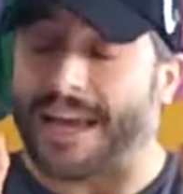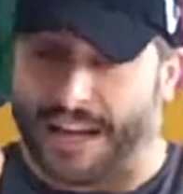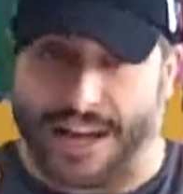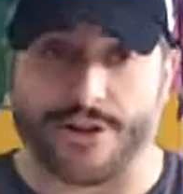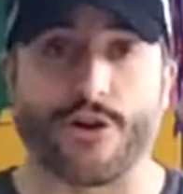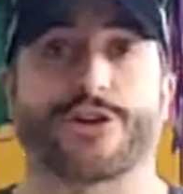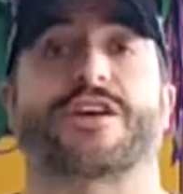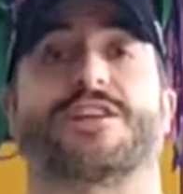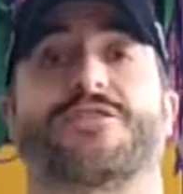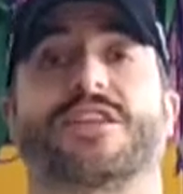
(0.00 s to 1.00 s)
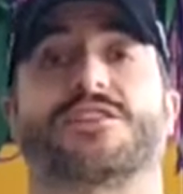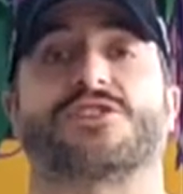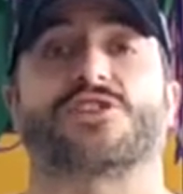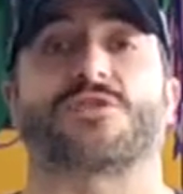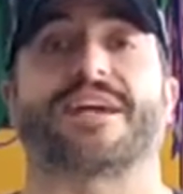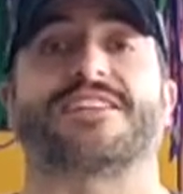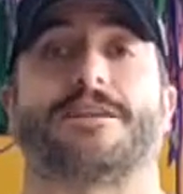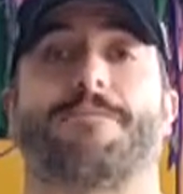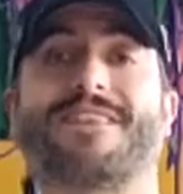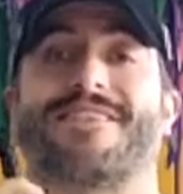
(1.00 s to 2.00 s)
And I know you're going to think this is
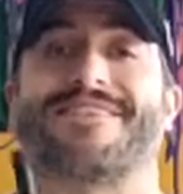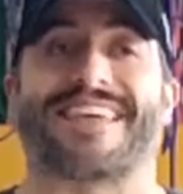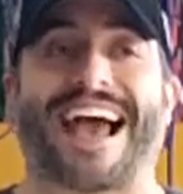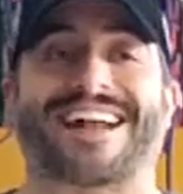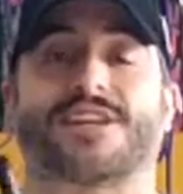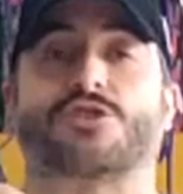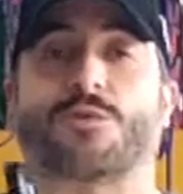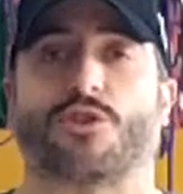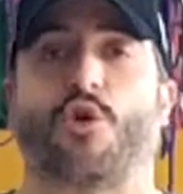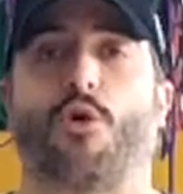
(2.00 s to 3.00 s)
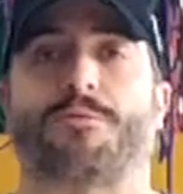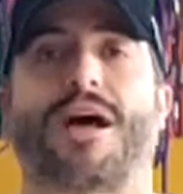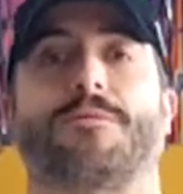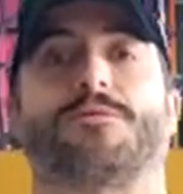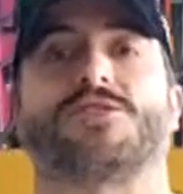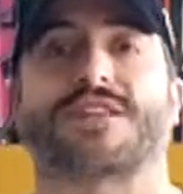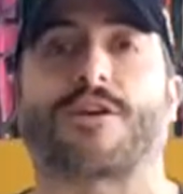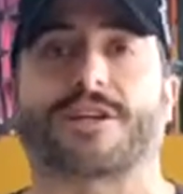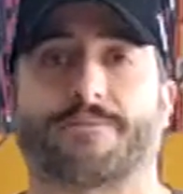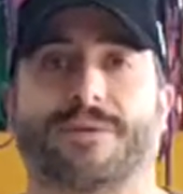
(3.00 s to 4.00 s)
crazy, but that is where the whole problem
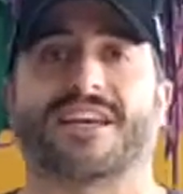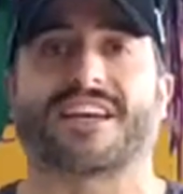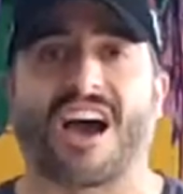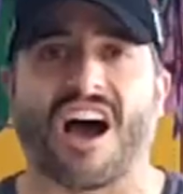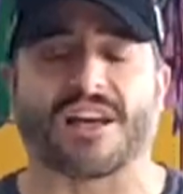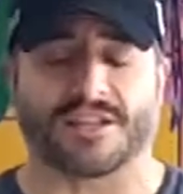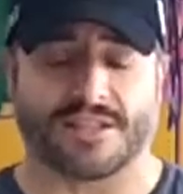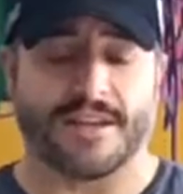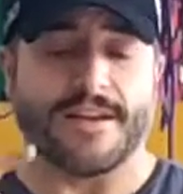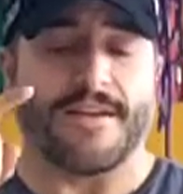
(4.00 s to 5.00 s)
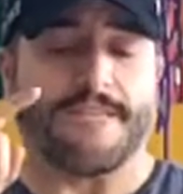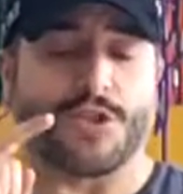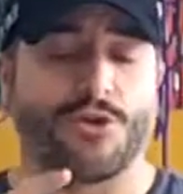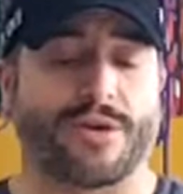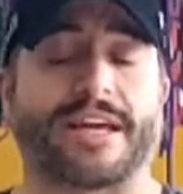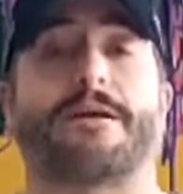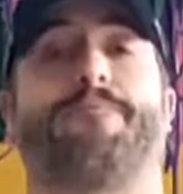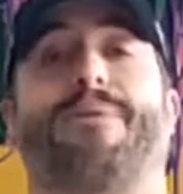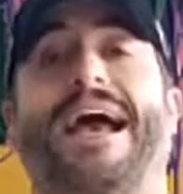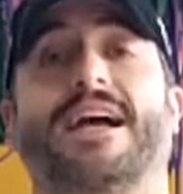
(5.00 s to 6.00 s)
started, because you get
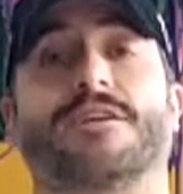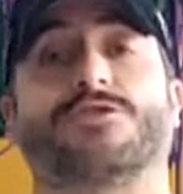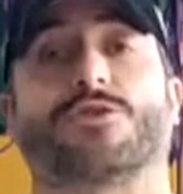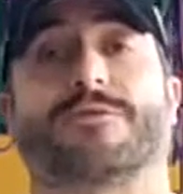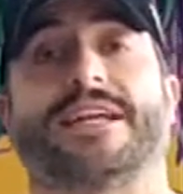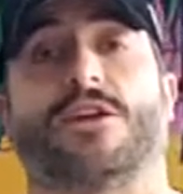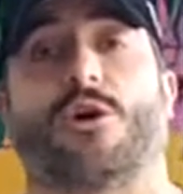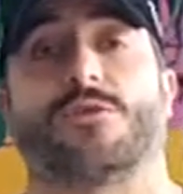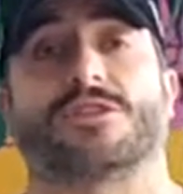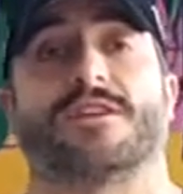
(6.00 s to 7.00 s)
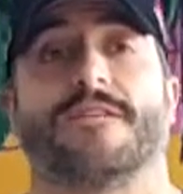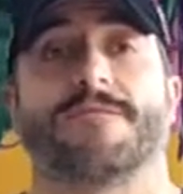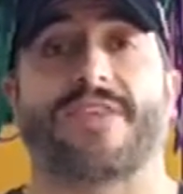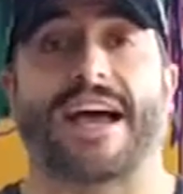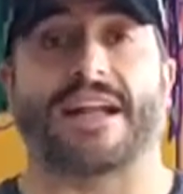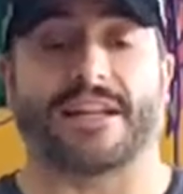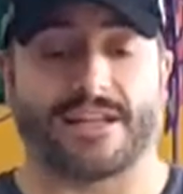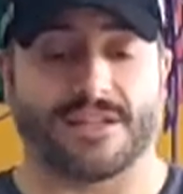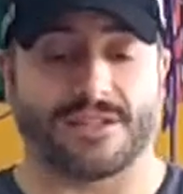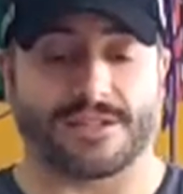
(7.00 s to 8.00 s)
a bag of Doritos that
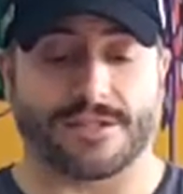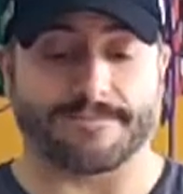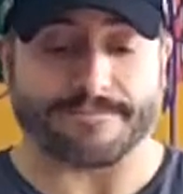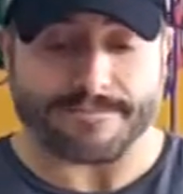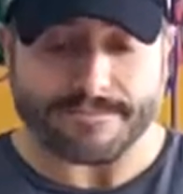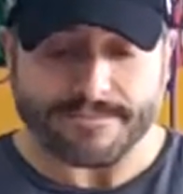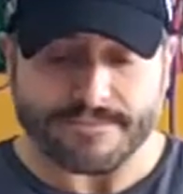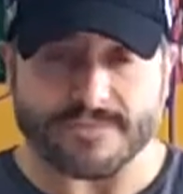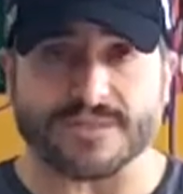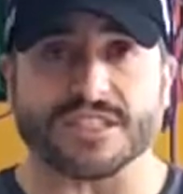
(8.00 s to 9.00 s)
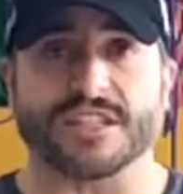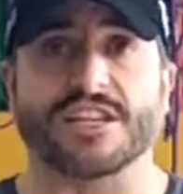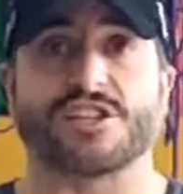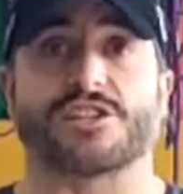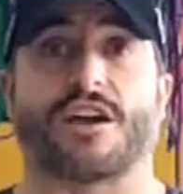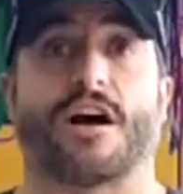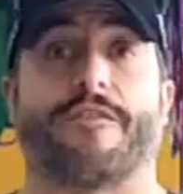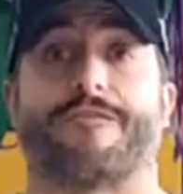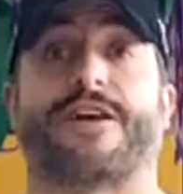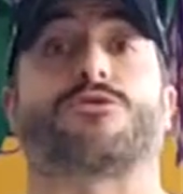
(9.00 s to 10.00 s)
is
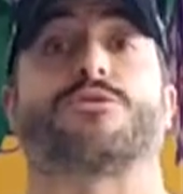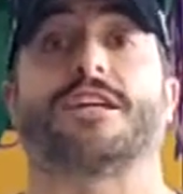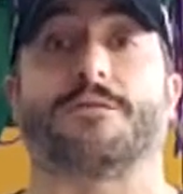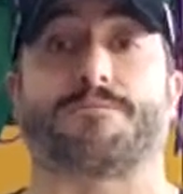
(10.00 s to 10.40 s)
federally